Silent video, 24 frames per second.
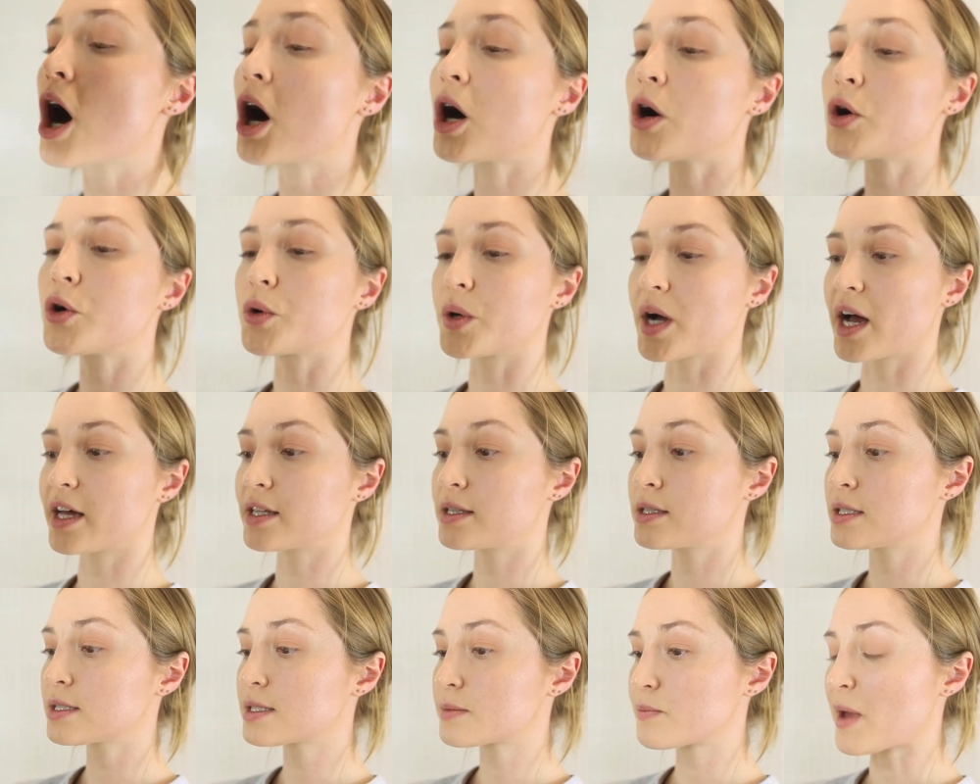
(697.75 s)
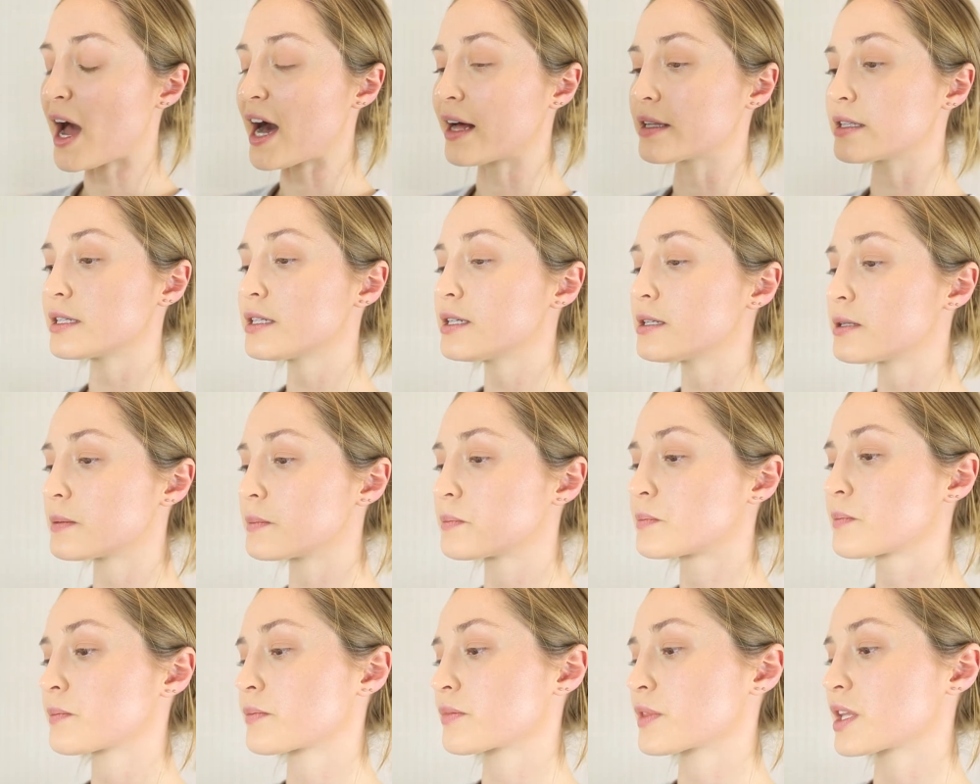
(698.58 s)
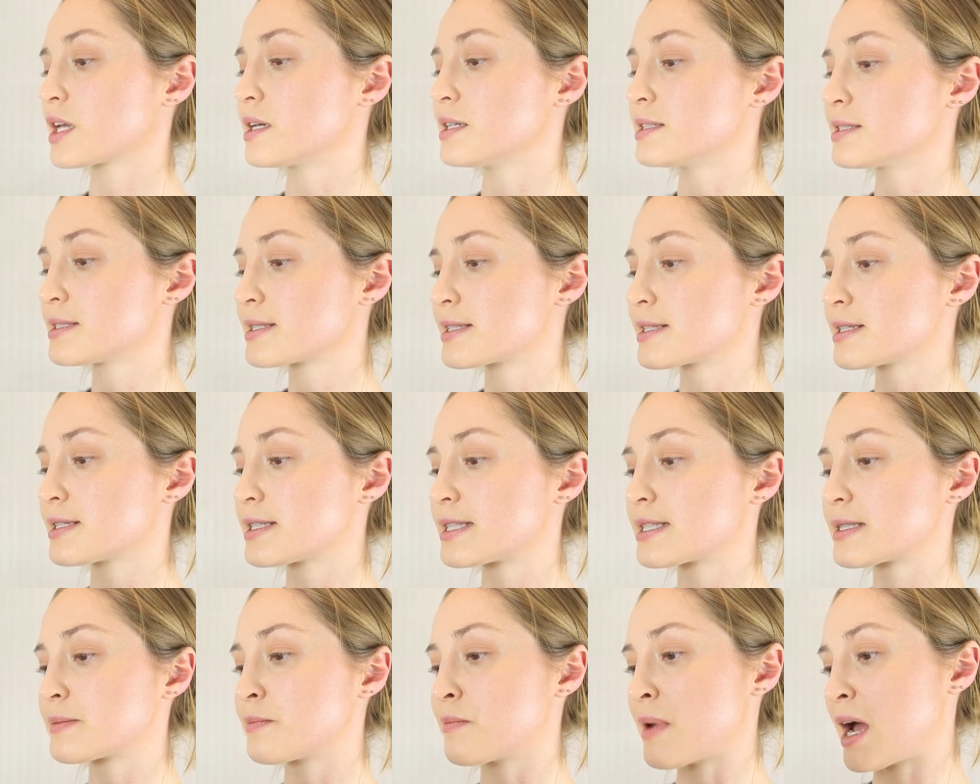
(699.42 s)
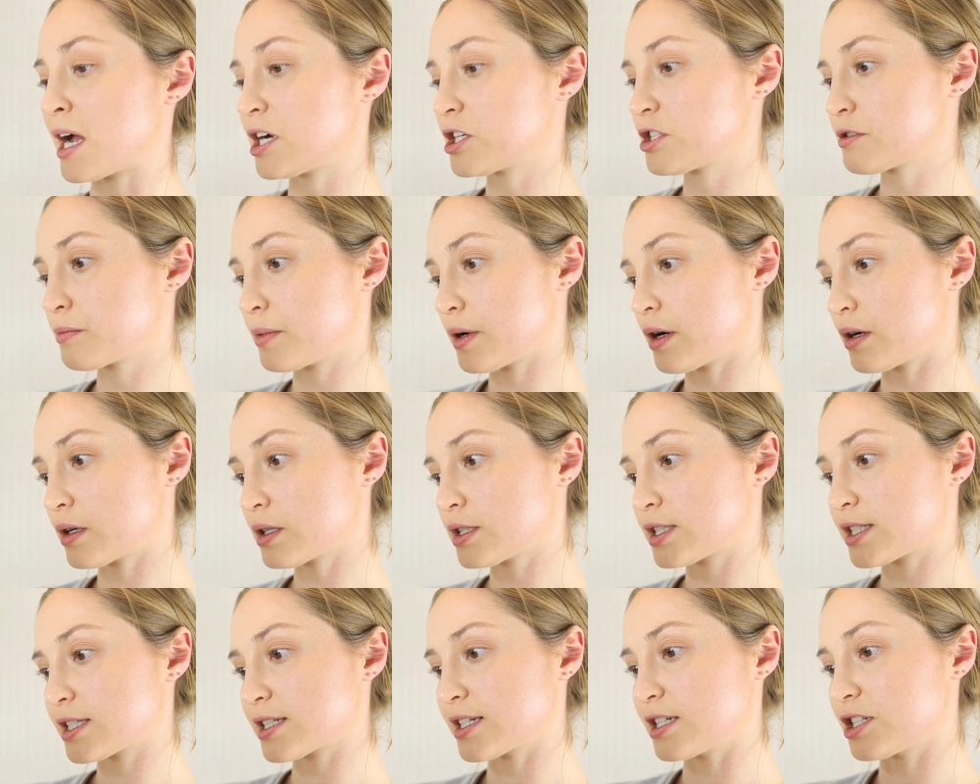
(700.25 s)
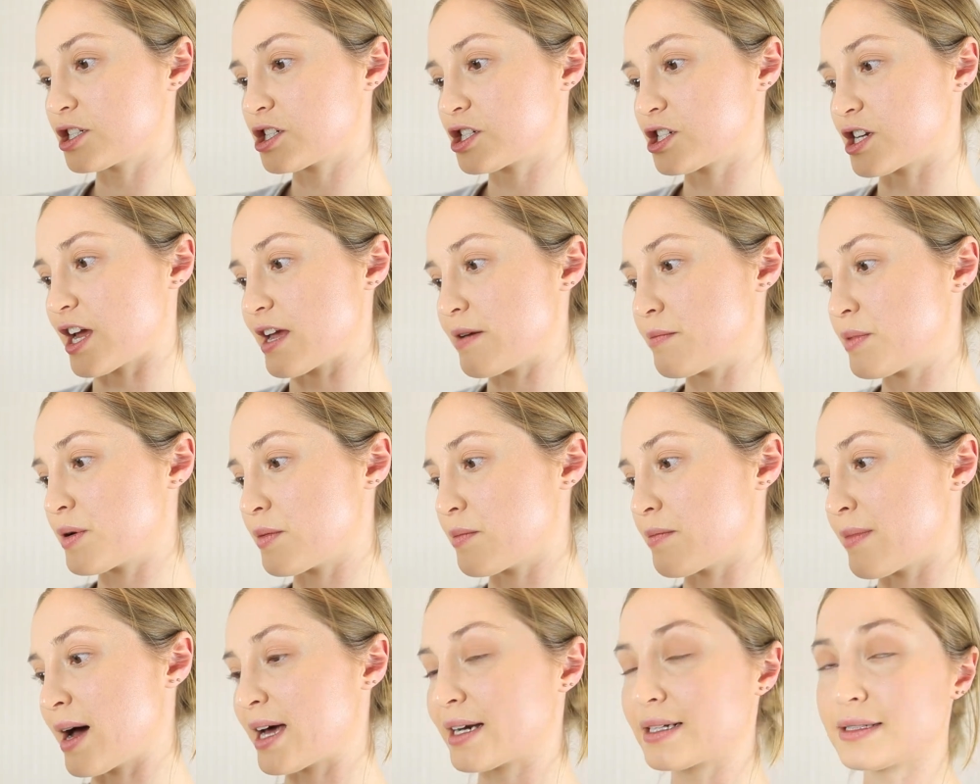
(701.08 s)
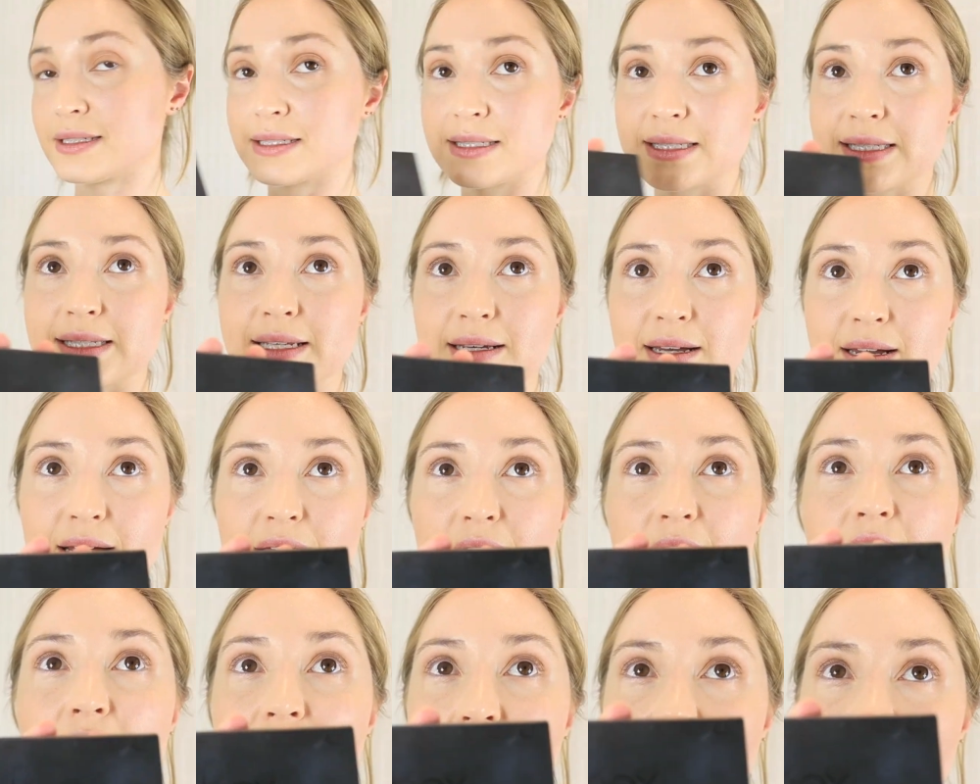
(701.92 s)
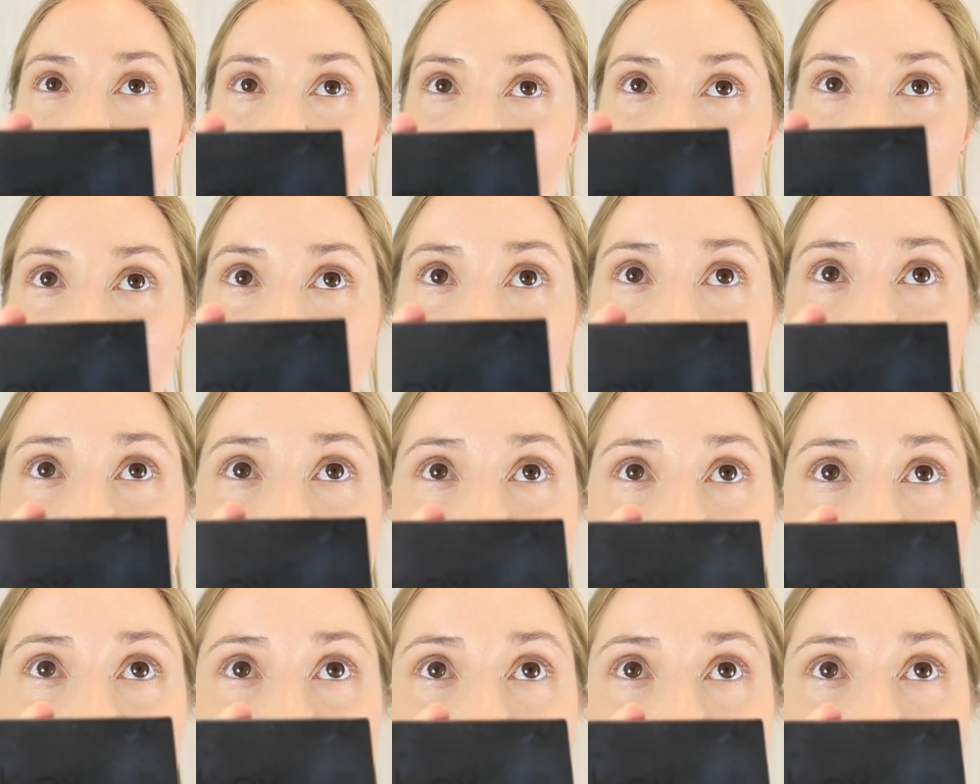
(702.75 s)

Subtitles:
Oh, and this palette is the Smashbox Shape Matters Eyes.